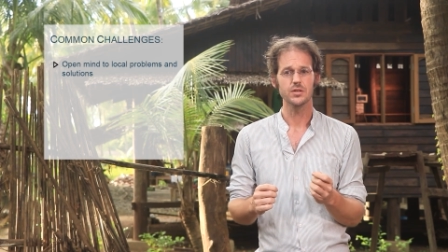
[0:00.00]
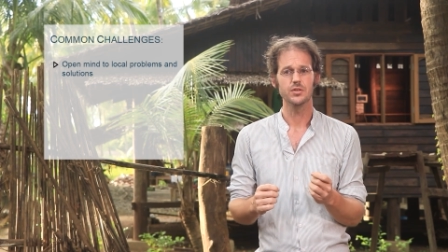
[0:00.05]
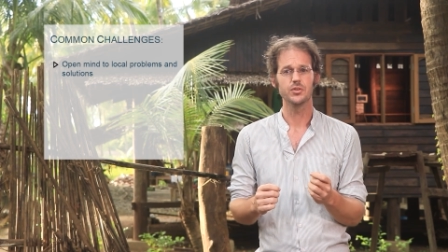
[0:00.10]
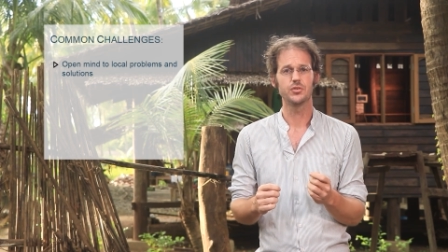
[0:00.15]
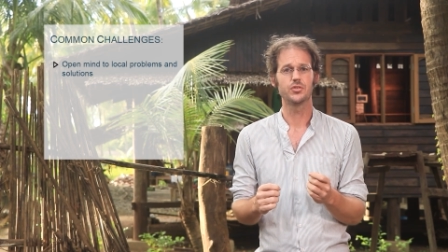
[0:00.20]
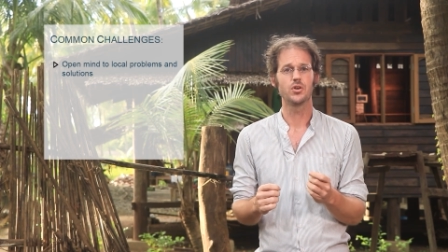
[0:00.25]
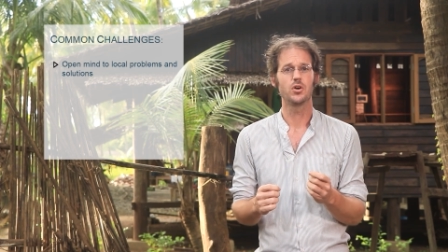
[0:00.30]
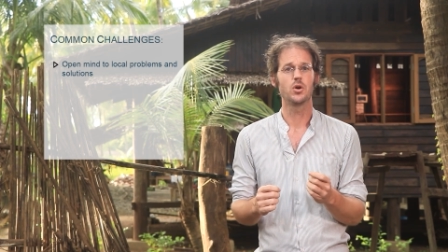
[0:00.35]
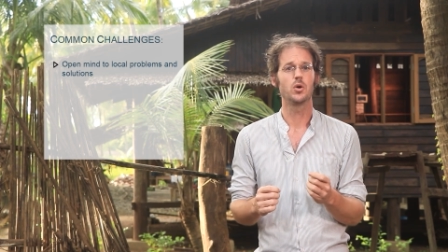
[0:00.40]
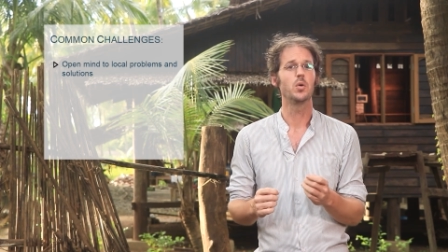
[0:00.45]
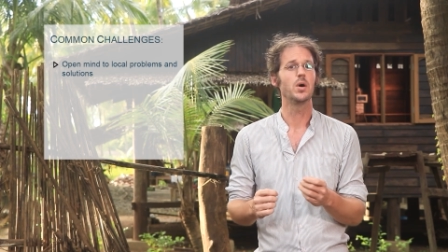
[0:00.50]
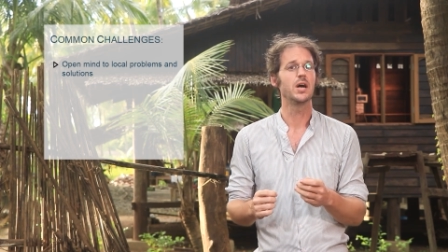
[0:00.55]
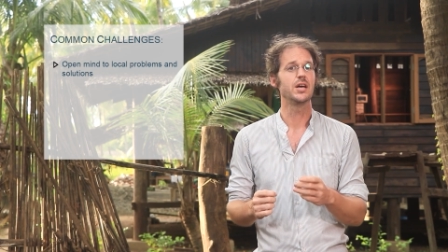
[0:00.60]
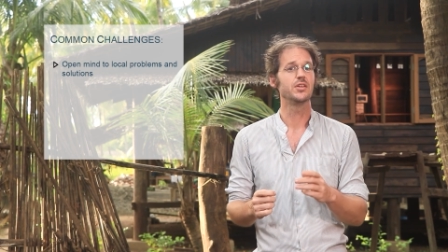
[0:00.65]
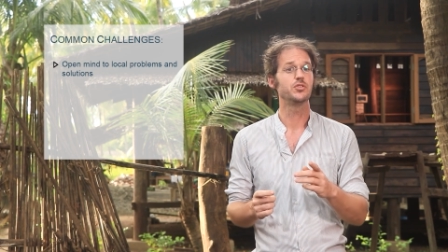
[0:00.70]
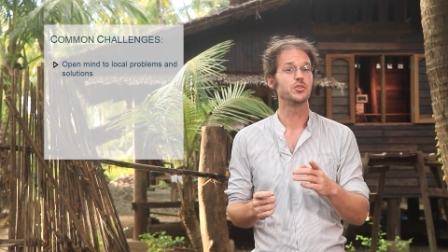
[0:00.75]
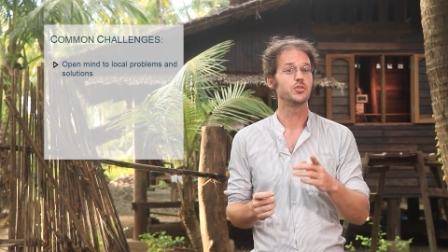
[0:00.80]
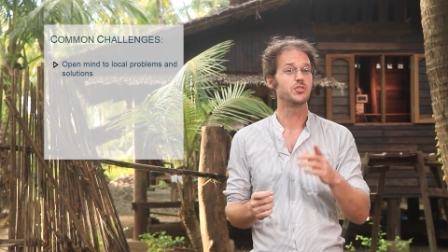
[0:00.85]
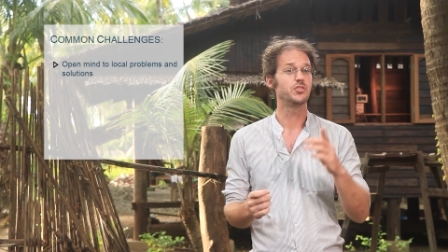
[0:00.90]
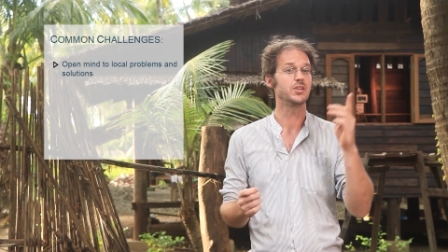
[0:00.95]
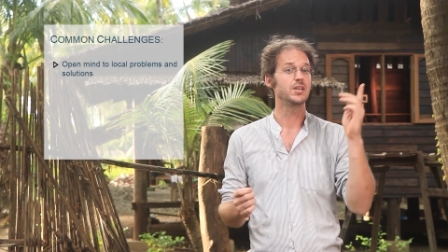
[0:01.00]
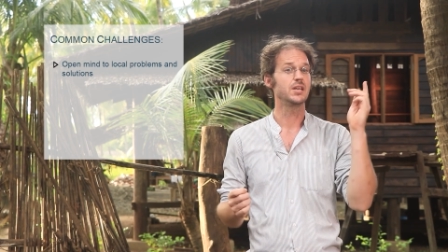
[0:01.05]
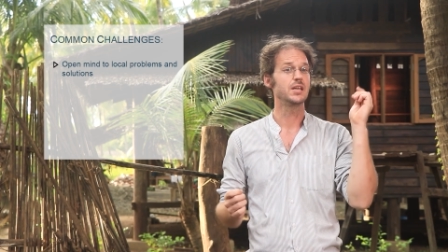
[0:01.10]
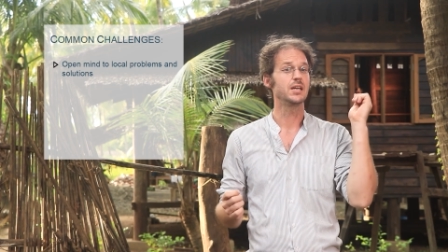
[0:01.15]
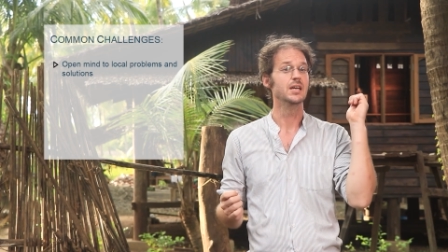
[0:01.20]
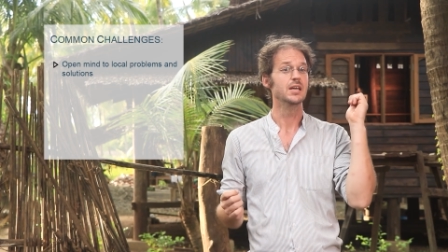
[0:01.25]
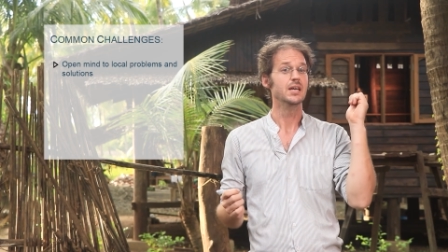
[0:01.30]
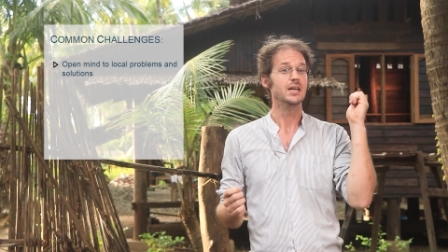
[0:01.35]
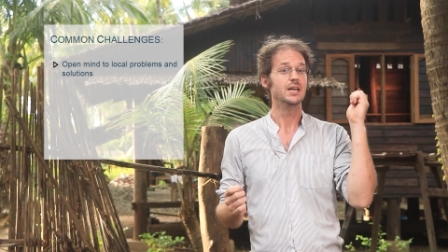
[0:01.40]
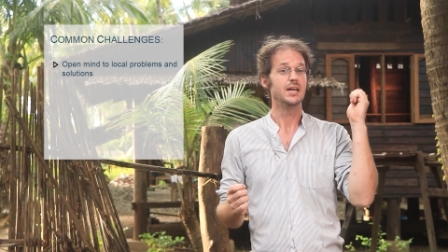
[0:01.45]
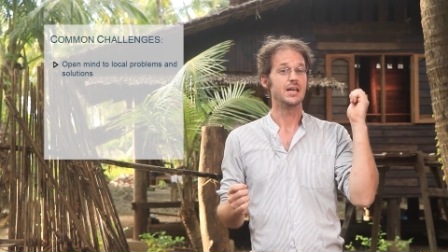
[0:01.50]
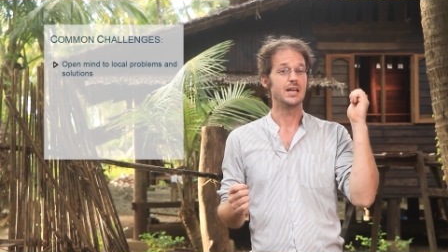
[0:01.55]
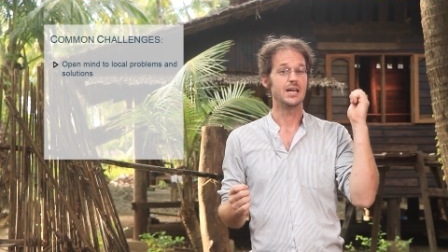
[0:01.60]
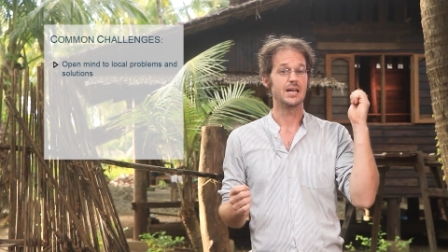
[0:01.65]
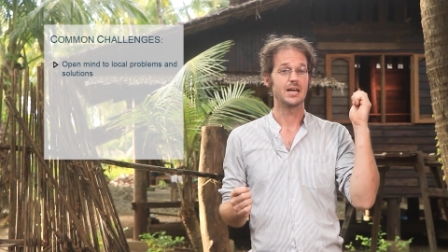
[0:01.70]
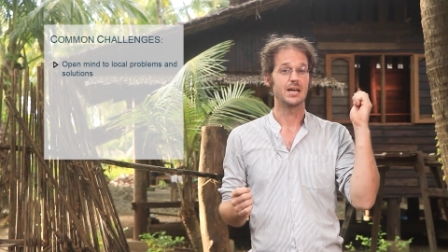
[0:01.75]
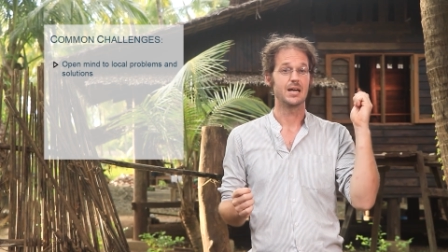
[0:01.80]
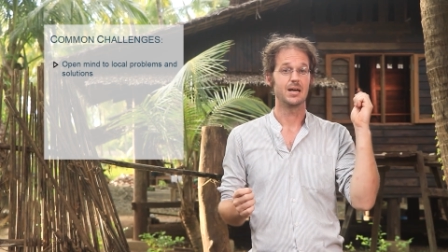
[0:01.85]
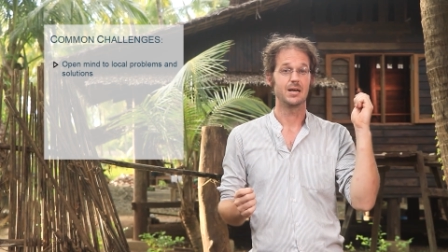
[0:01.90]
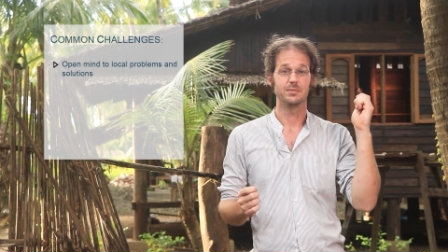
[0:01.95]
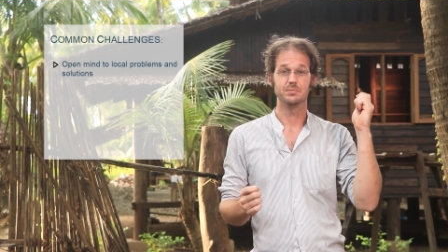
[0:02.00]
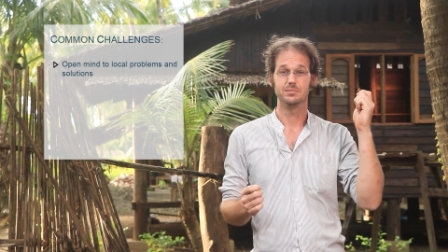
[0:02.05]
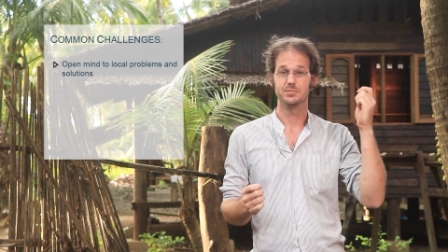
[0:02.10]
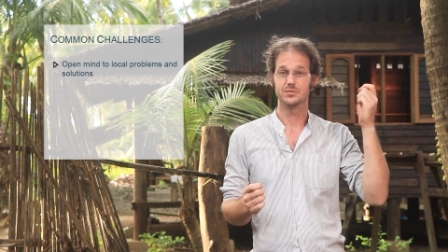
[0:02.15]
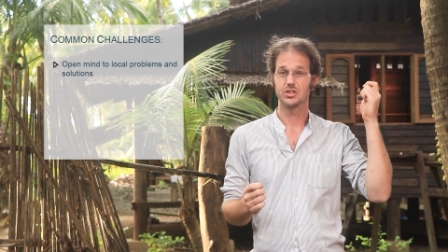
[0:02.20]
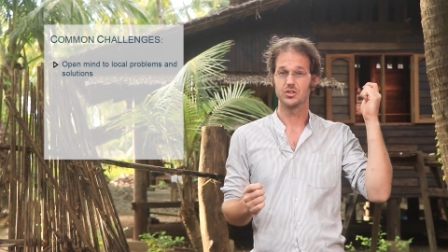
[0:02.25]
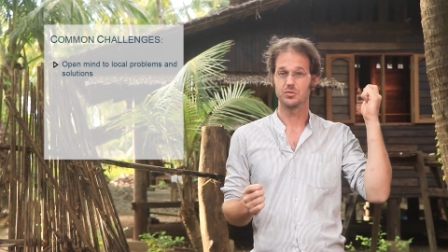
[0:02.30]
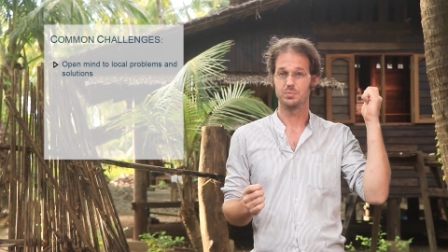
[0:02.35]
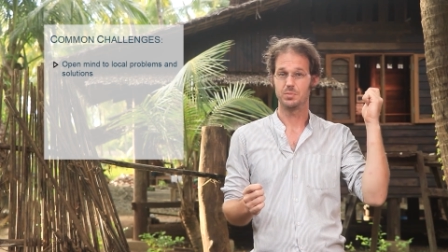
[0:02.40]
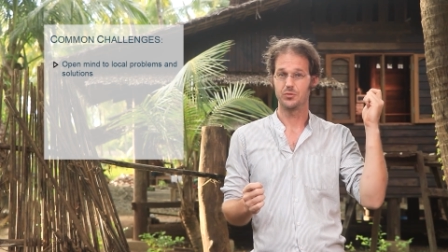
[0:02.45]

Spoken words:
So as you see, just